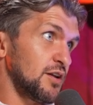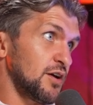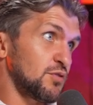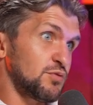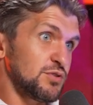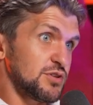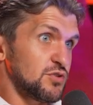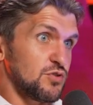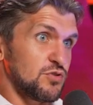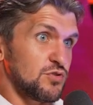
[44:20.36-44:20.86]

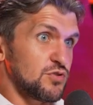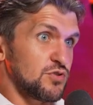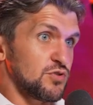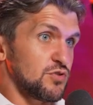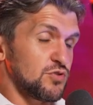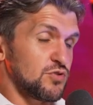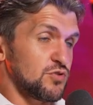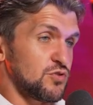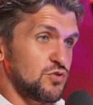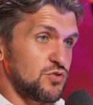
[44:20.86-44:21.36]
Like with
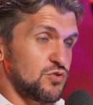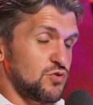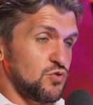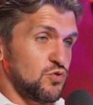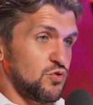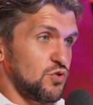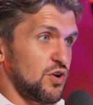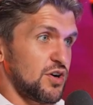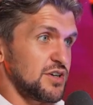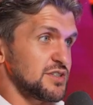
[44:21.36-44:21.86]

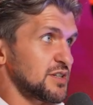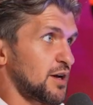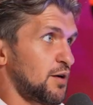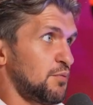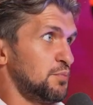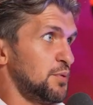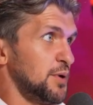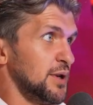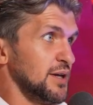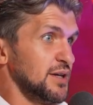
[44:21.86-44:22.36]
your guys'
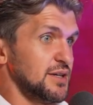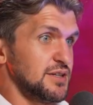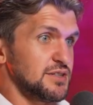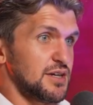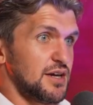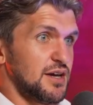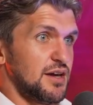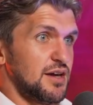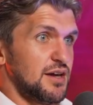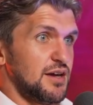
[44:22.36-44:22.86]
company,
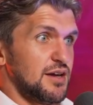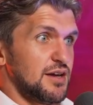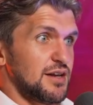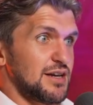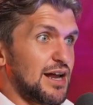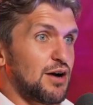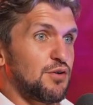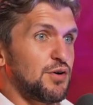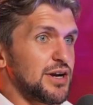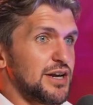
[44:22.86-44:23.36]

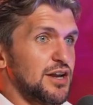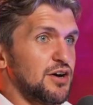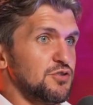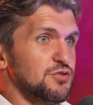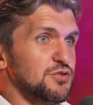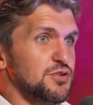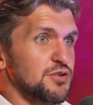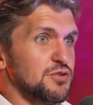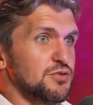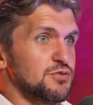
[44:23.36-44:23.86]
now I know
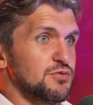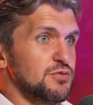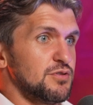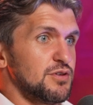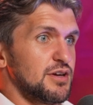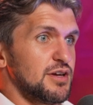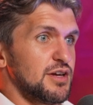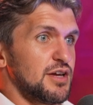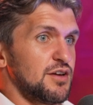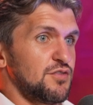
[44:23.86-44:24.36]
you.
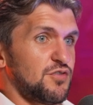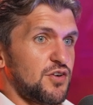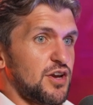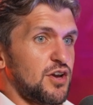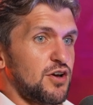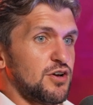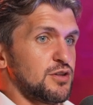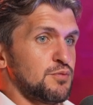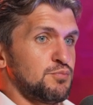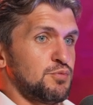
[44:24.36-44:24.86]
If I
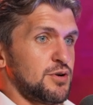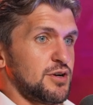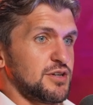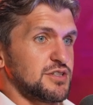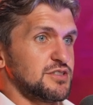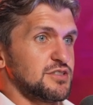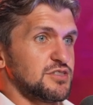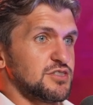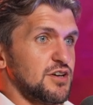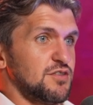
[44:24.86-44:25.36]
like the
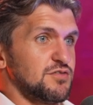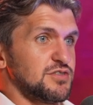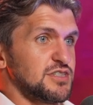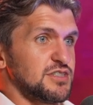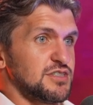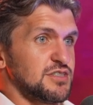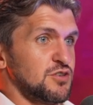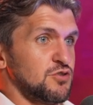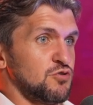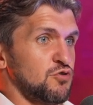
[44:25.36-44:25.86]
products and
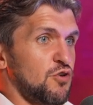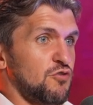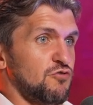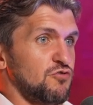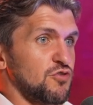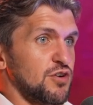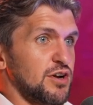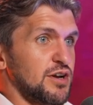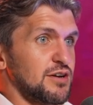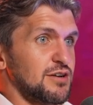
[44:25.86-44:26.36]
services that you're
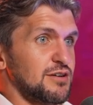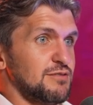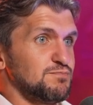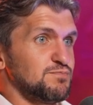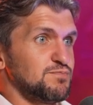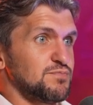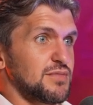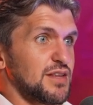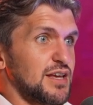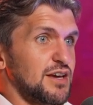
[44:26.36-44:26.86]
offering,
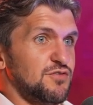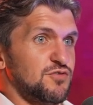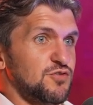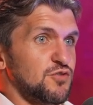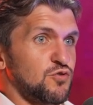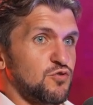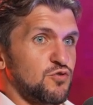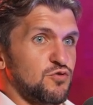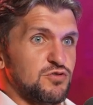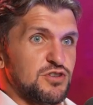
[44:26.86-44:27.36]
if
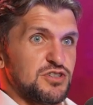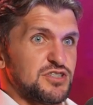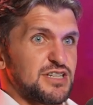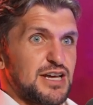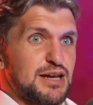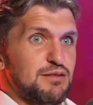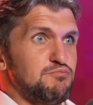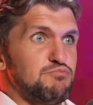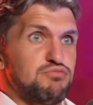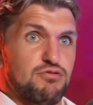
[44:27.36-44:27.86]
you're the
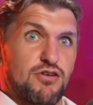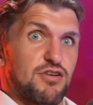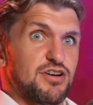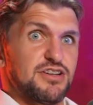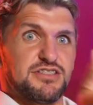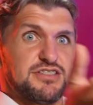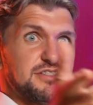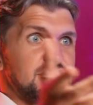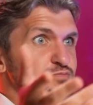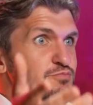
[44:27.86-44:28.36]
same
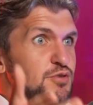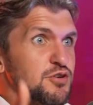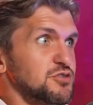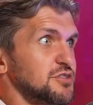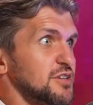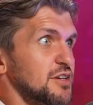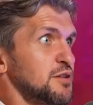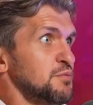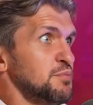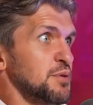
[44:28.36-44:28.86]
price as
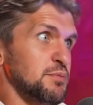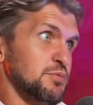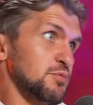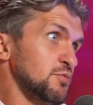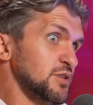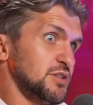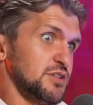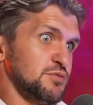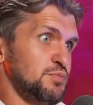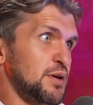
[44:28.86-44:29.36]
most other people,
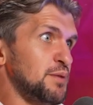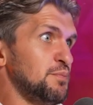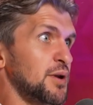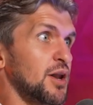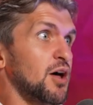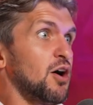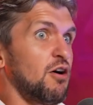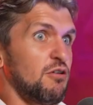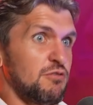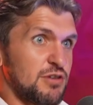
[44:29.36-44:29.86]
which
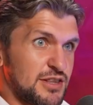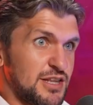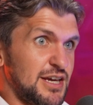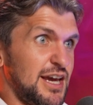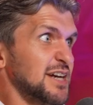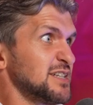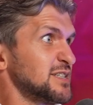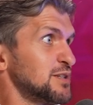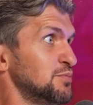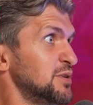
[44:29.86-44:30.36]
people are in
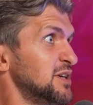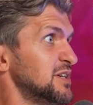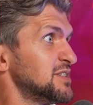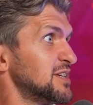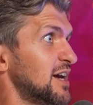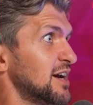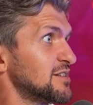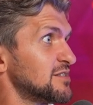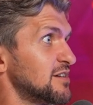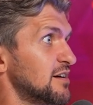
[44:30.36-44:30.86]
the SME
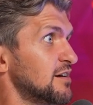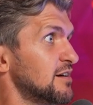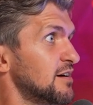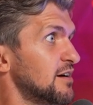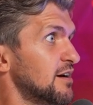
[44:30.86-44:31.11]
sector,